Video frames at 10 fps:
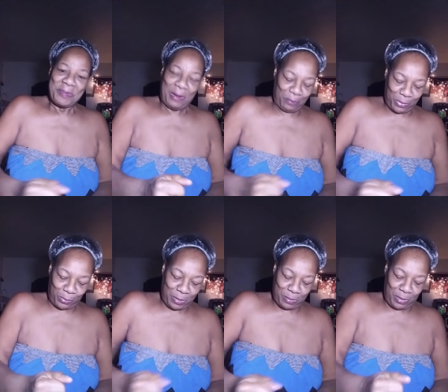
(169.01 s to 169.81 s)
of
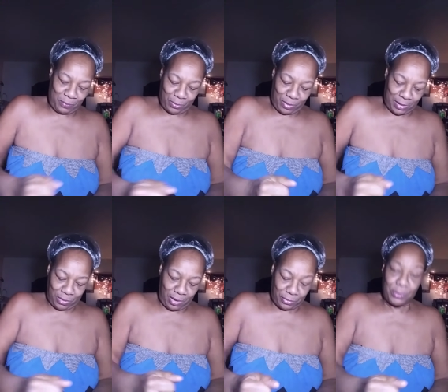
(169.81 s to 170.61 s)
3 beautiful
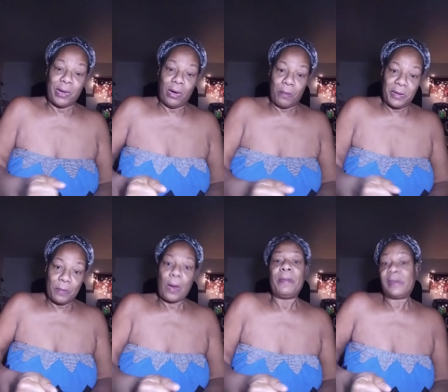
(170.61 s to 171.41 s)
granddaughters who help me. You've
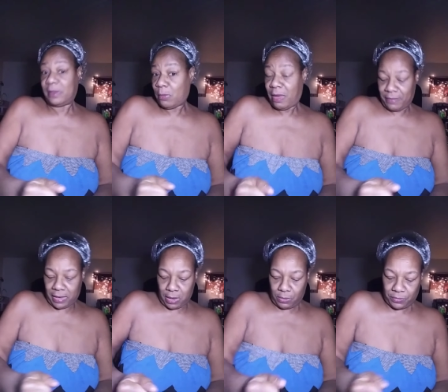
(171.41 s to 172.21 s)
probably seen them in my
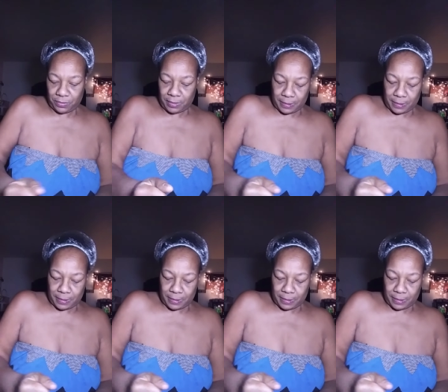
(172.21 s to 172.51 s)
videos.